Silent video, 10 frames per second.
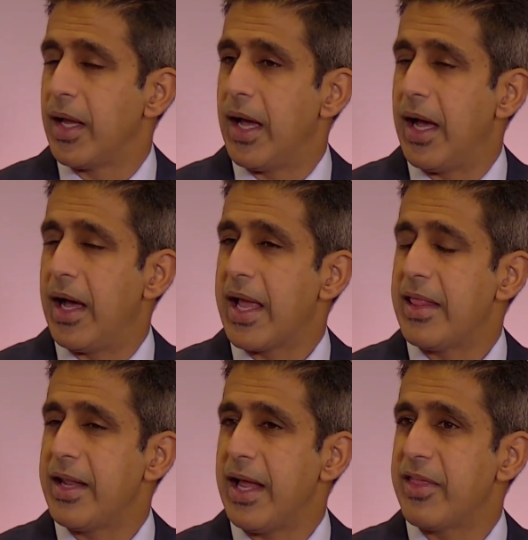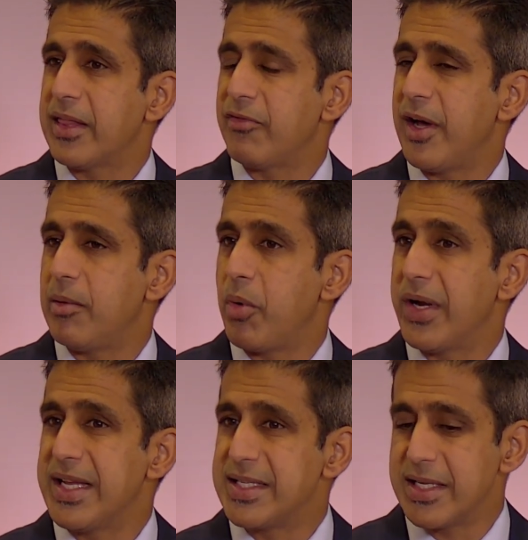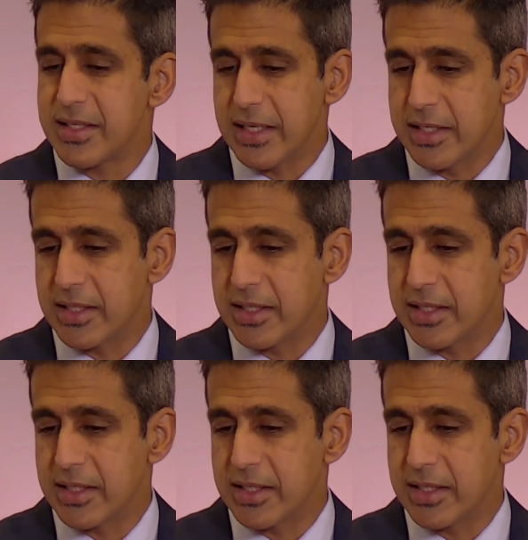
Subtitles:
And then I think the final point is this is